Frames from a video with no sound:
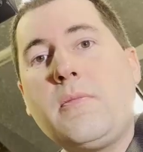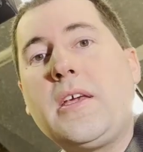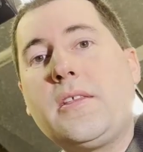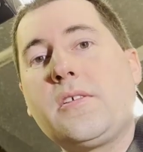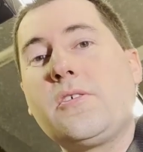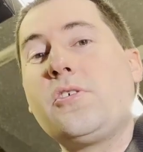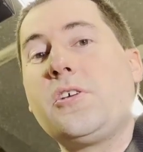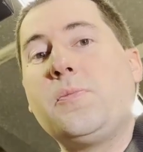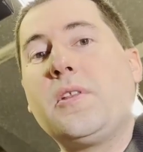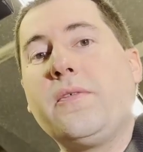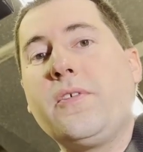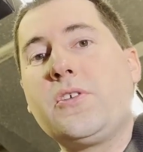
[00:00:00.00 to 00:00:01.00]
make this
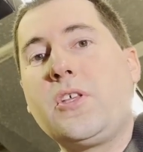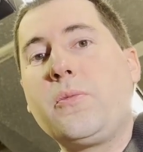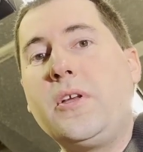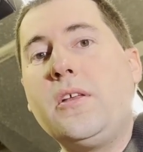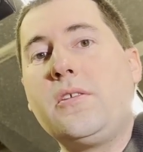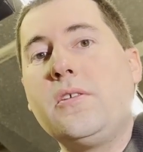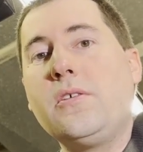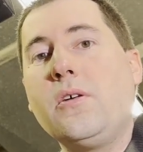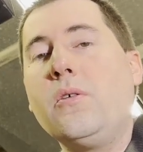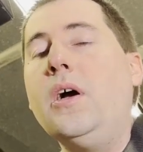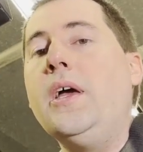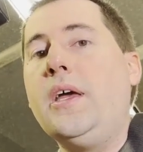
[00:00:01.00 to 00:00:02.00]
adjustment, the first thing we need to
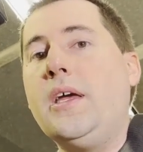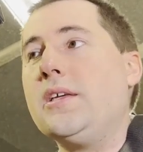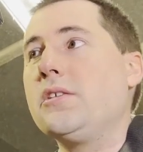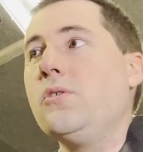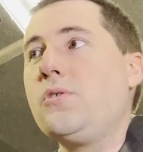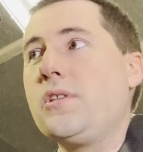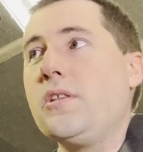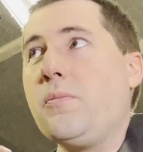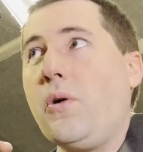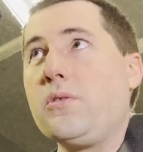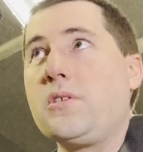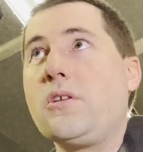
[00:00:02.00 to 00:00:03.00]
do is loosen the
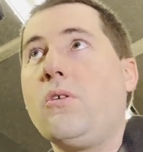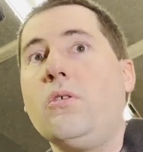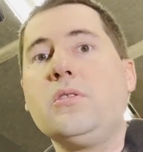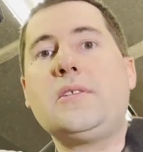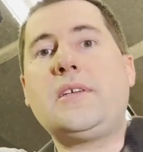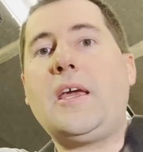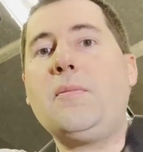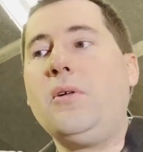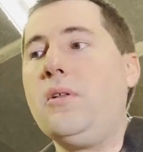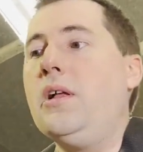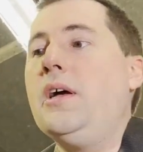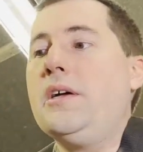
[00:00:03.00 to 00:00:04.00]
bolts that hold the
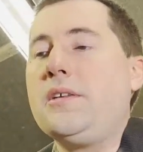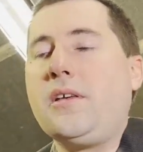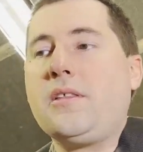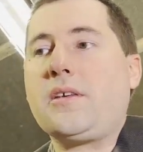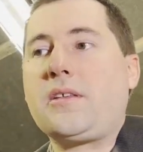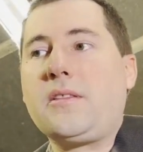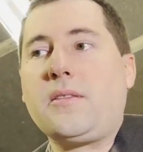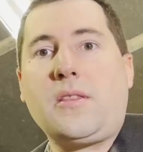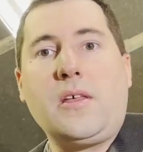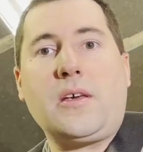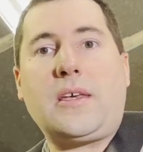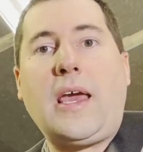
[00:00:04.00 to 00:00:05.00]
table to the
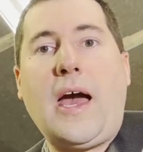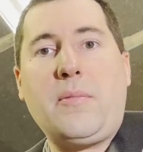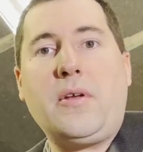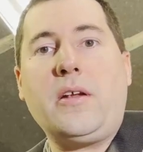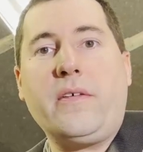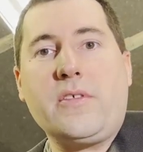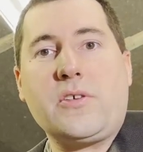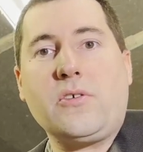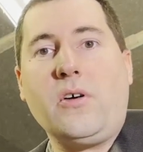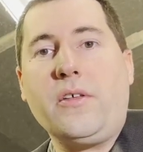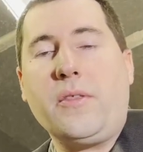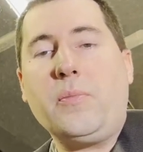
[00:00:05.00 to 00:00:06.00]
the cabinet of the
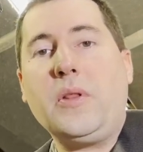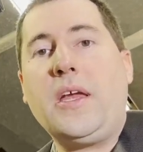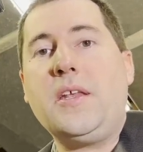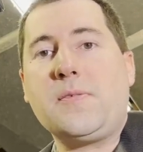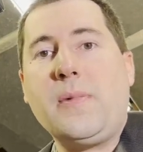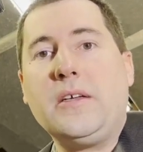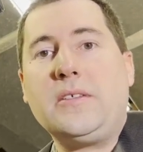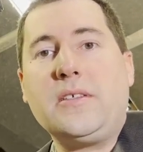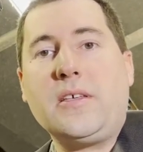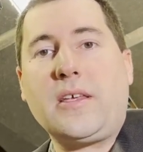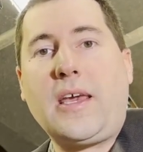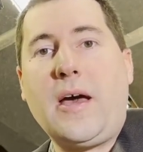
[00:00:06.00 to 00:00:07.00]
saw. The blade is mounted
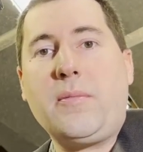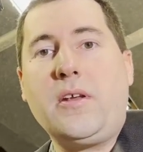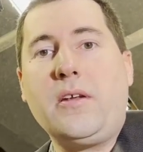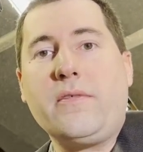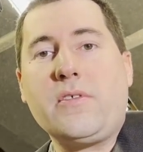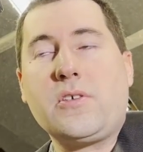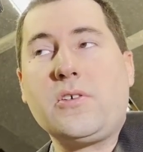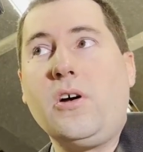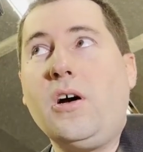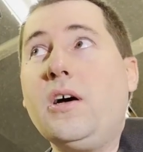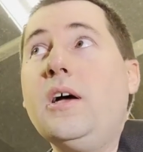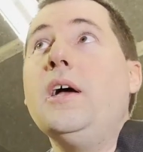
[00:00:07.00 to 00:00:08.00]
to the cabinet of the
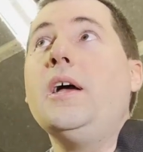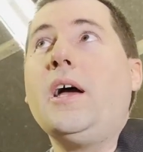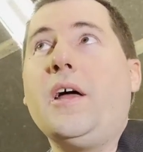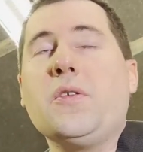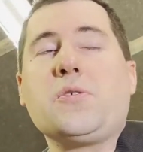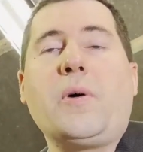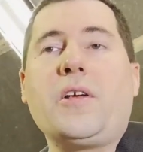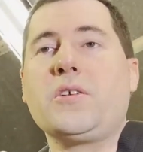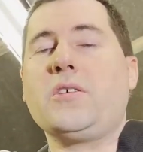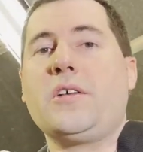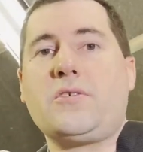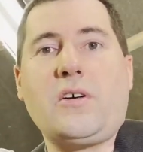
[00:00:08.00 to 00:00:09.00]
saw, and those miter
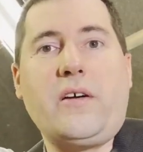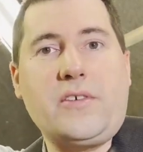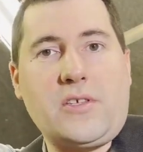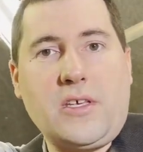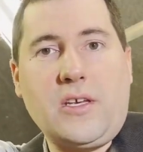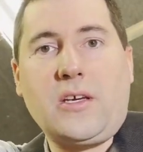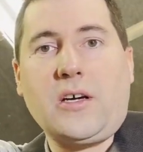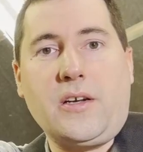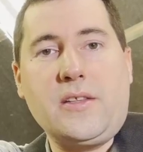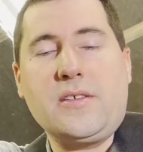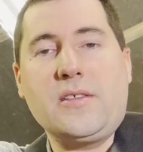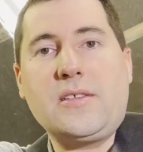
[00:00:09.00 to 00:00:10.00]
slots are obviously cut
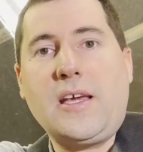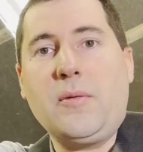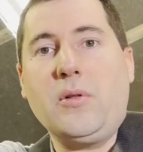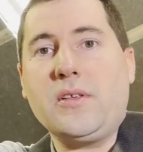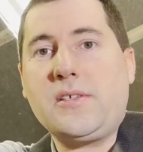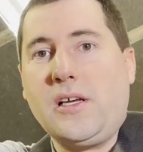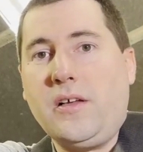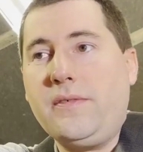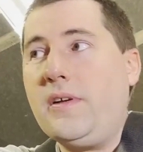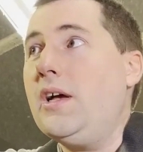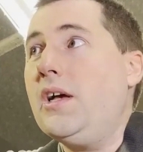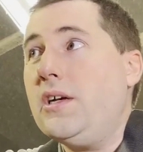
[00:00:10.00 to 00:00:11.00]
into the table
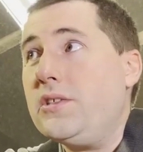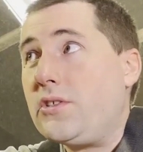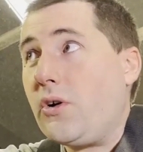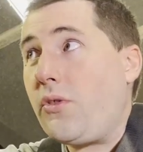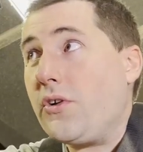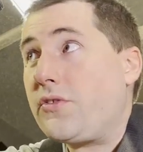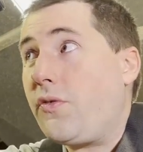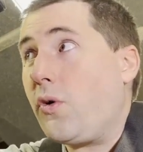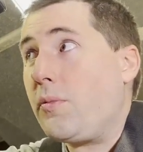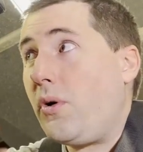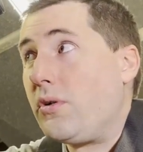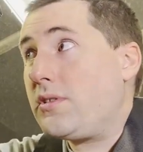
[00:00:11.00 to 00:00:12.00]
itself. So there's
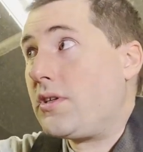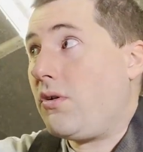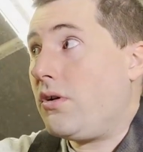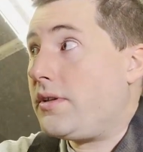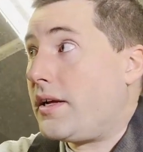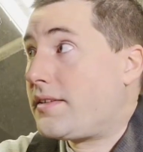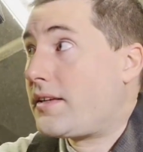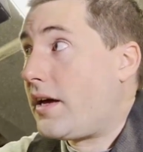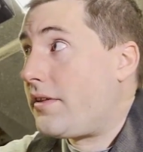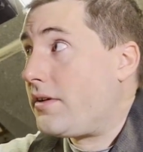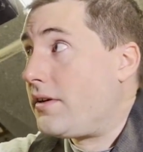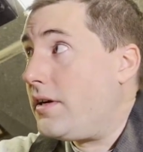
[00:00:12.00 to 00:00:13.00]
four bolts that hold that
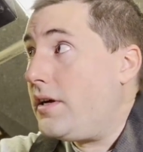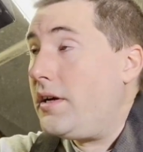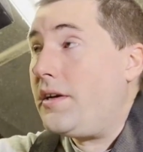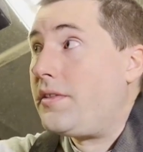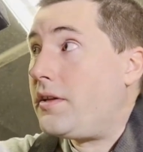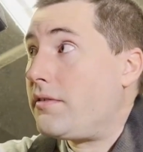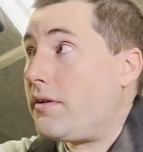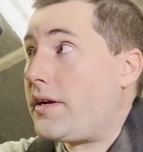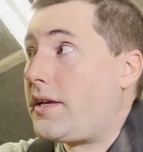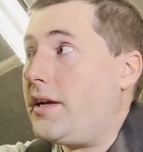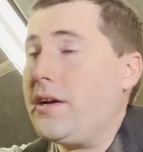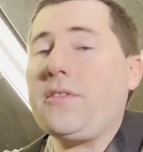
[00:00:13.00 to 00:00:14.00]
together. They're
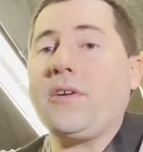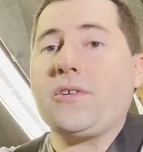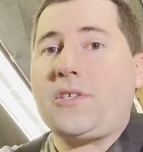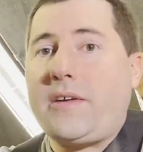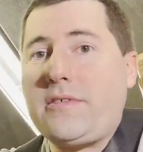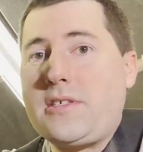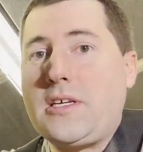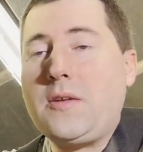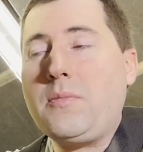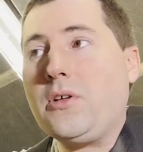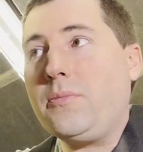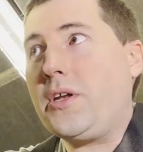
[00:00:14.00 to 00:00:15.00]
right here. There are
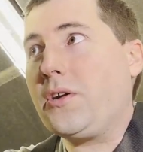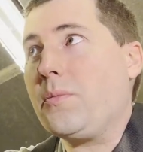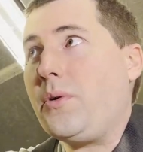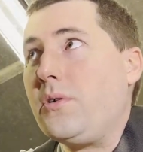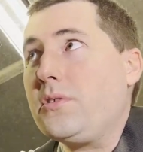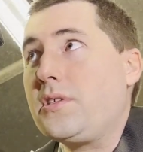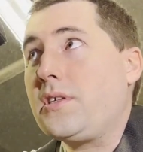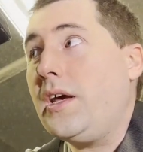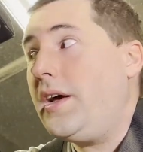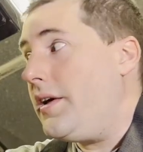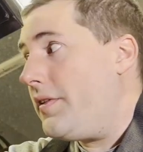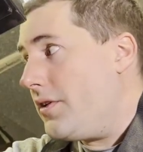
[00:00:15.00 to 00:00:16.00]
17 millimeter bolts.
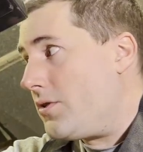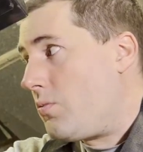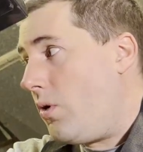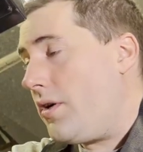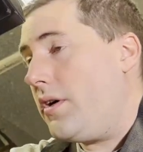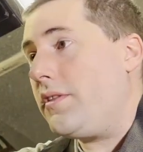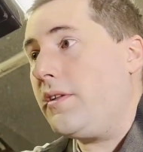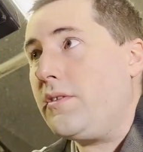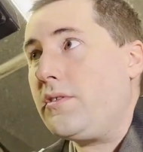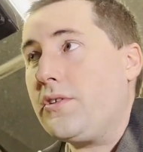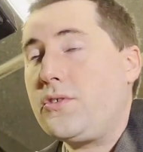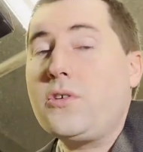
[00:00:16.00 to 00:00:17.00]
There's one on,
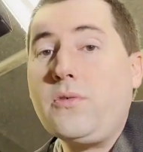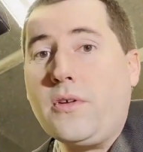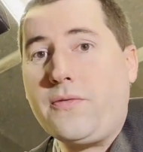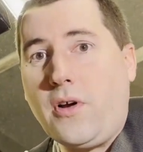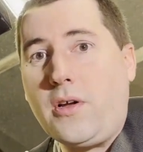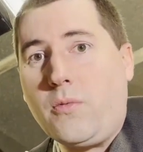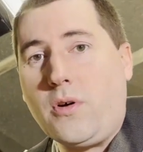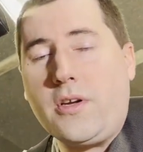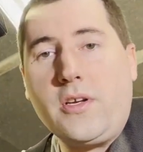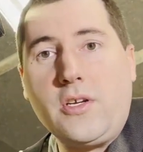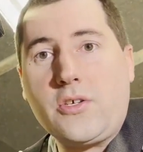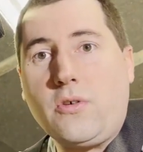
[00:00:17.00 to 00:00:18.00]
there's two in the front, one
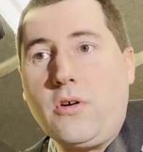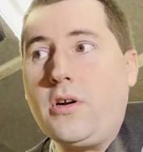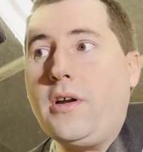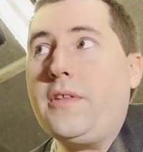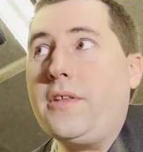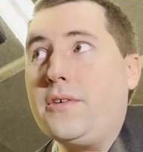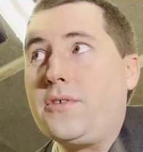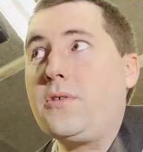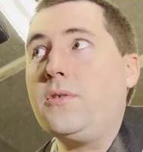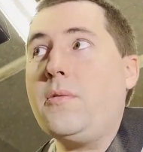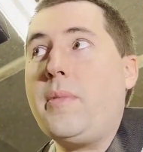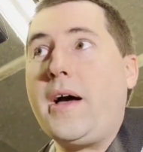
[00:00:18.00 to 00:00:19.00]
in each corner, and then there's
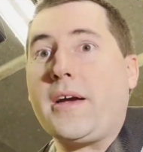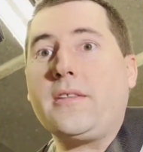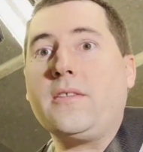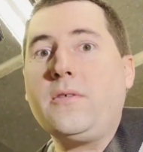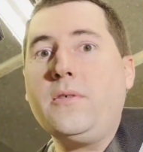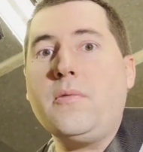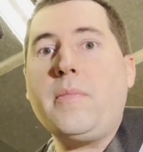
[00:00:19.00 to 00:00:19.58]
two in the back. The two in the